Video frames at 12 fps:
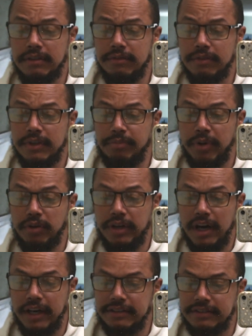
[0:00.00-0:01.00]
for the
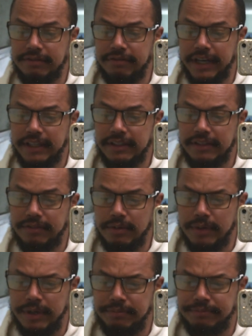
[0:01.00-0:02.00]
Pocahontas effect, if you will.